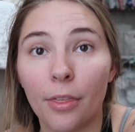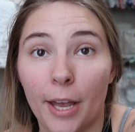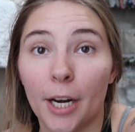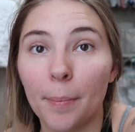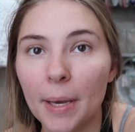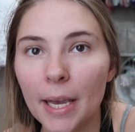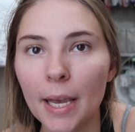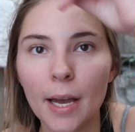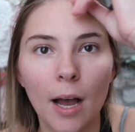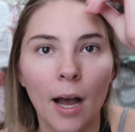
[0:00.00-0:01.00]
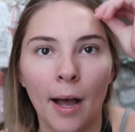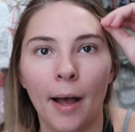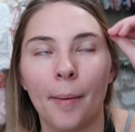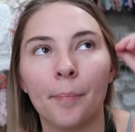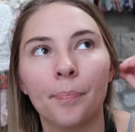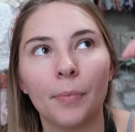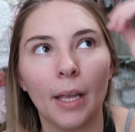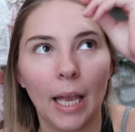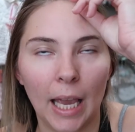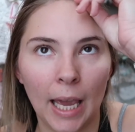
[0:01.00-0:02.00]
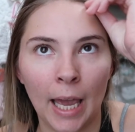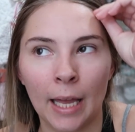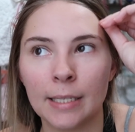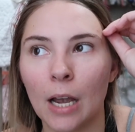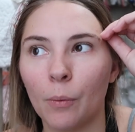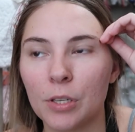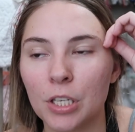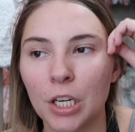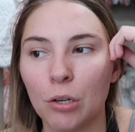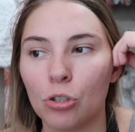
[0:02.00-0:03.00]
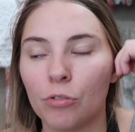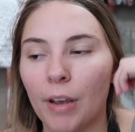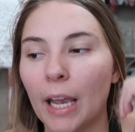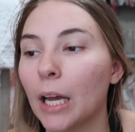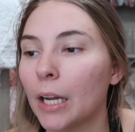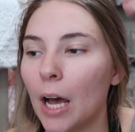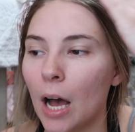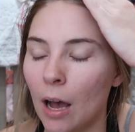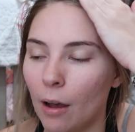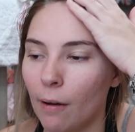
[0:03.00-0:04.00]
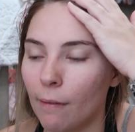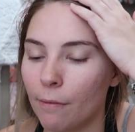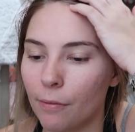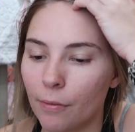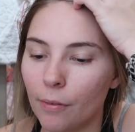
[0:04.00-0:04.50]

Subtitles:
therapy, and I wasn't a huge fan of